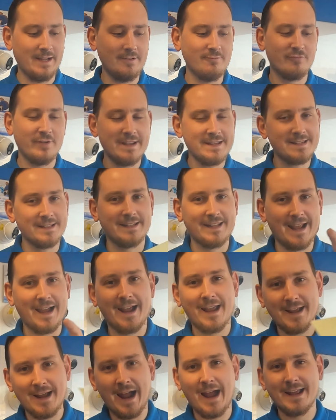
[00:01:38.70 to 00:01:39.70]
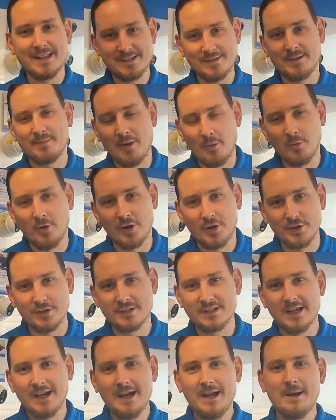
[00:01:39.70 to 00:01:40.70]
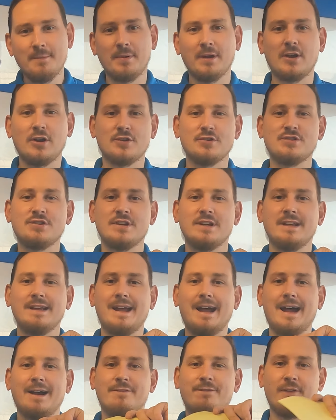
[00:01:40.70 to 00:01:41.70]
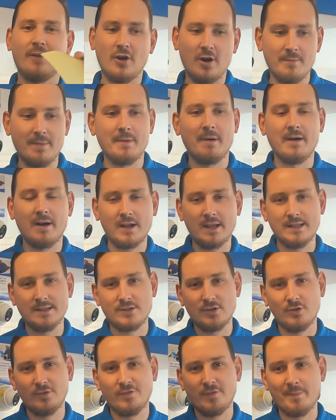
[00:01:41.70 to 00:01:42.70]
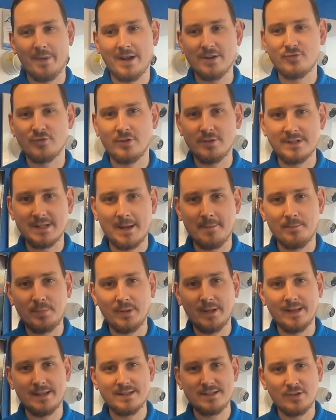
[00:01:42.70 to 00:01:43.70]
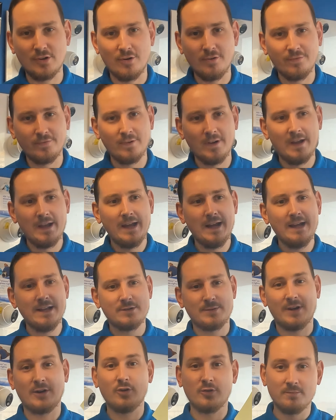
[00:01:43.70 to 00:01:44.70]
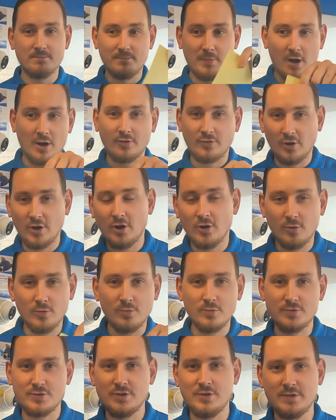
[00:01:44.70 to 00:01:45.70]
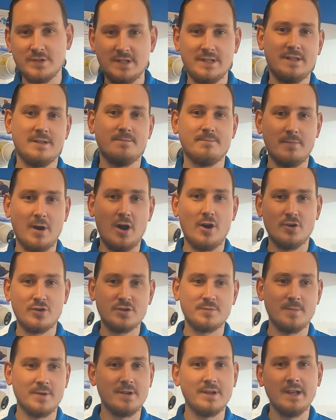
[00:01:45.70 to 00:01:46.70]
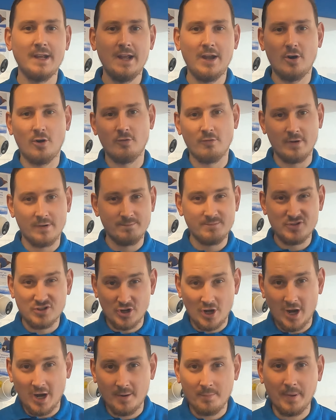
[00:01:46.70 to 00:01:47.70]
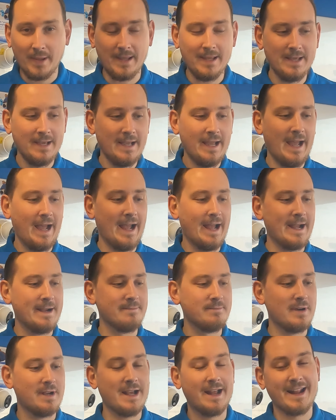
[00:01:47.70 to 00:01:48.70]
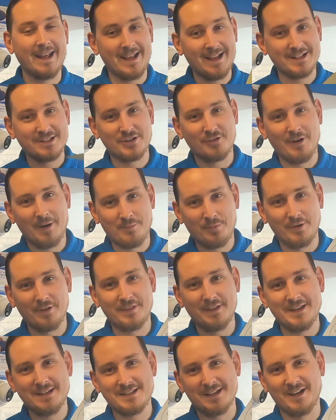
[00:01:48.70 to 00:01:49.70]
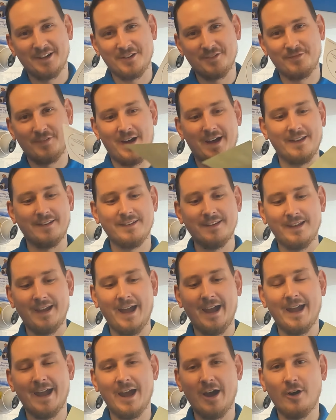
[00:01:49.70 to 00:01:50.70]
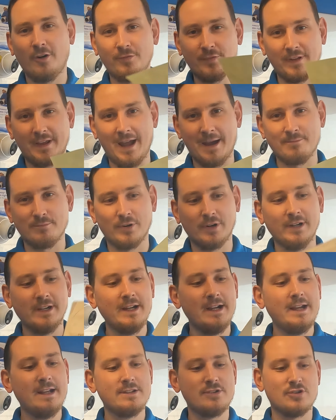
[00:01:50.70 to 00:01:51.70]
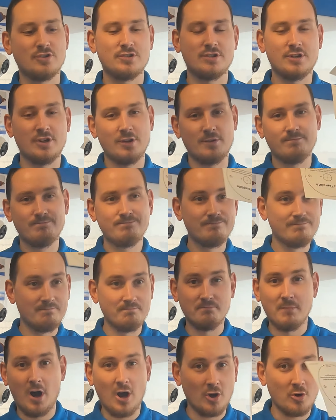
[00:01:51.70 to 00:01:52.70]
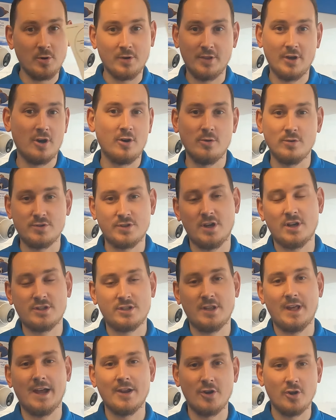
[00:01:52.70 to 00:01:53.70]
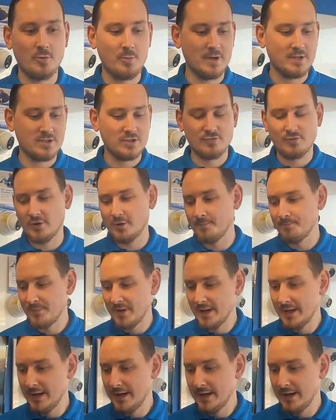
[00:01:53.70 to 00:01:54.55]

recently I had to eat my words because I forgot my marking tool for my drill template stuff. So I couldn't mark the holes using the Marksman or a Sharpie, and I had to grab one of these out of the van off the camera just to mark where the holes are so that I knew where to drill.